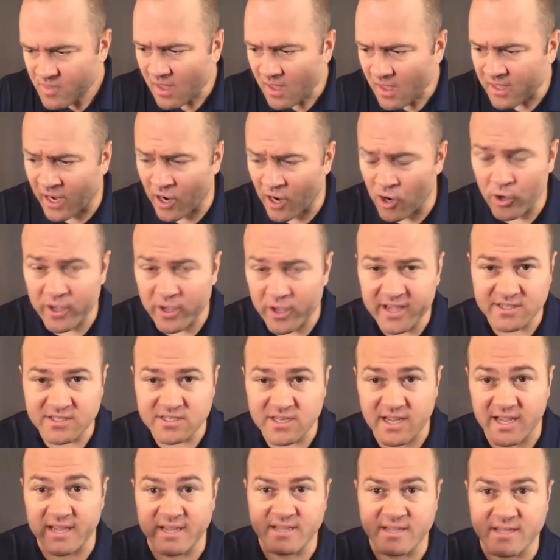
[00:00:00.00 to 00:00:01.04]
you know is
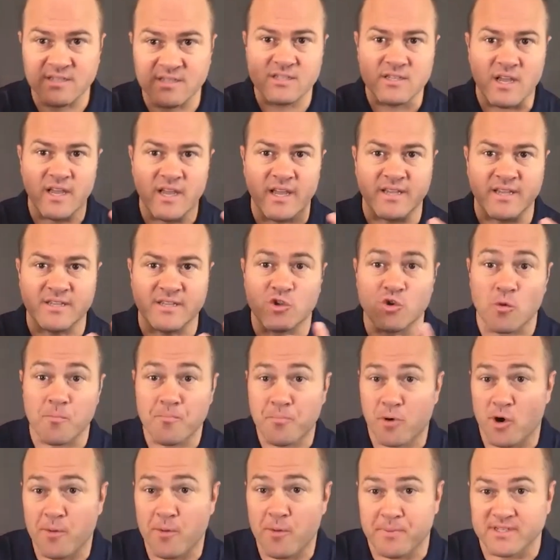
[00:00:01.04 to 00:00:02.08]
is is your
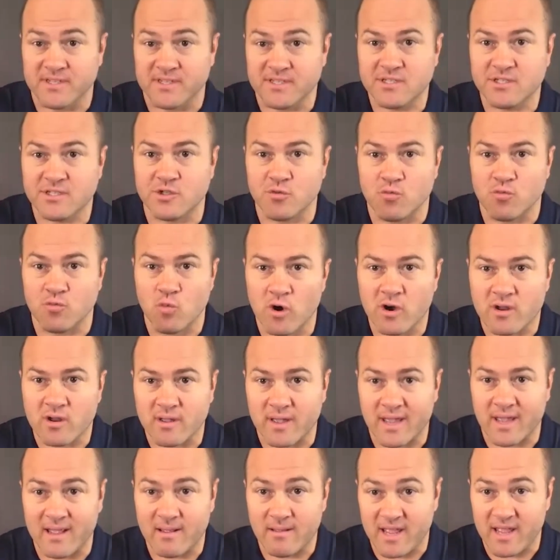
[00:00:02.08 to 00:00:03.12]
purpose to work
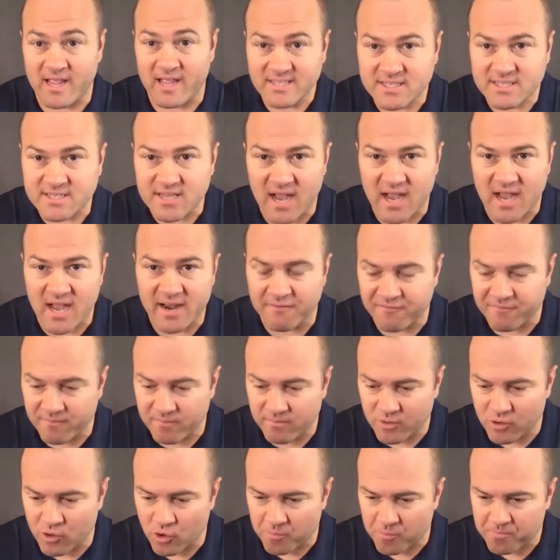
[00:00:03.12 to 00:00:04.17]
inside of
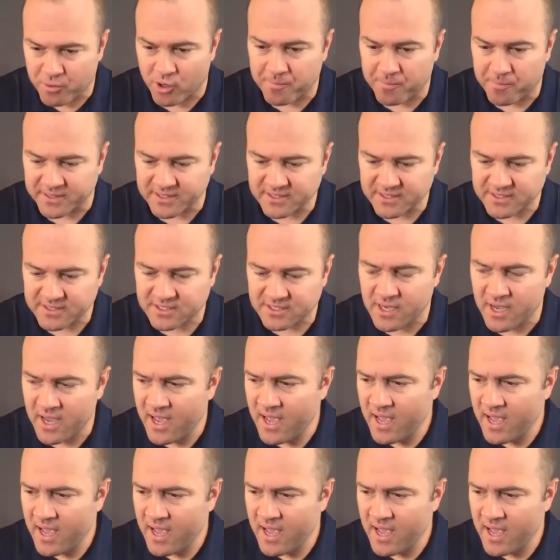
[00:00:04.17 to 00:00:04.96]
your purpose.